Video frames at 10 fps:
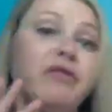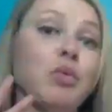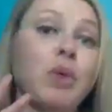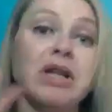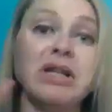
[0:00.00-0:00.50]

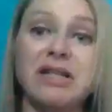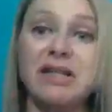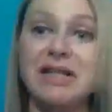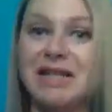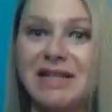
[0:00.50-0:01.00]
you want to listen
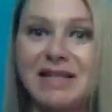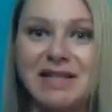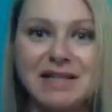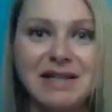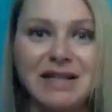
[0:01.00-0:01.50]
to
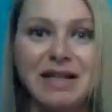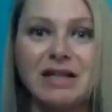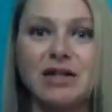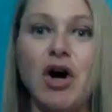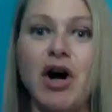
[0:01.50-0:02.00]
this
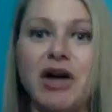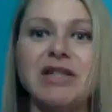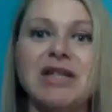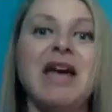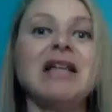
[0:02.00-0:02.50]
talk
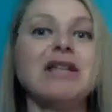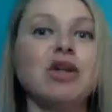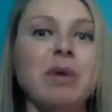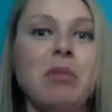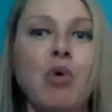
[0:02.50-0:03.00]
today a
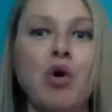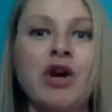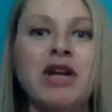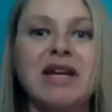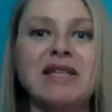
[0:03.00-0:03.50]
little bit more
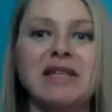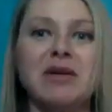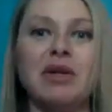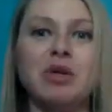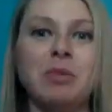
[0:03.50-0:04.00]
and get to
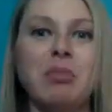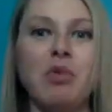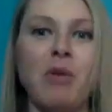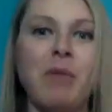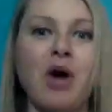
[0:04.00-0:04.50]
know a little bit
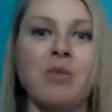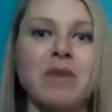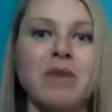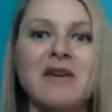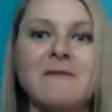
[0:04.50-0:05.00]
more about
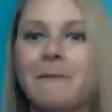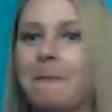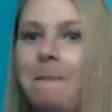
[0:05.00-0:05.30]
me.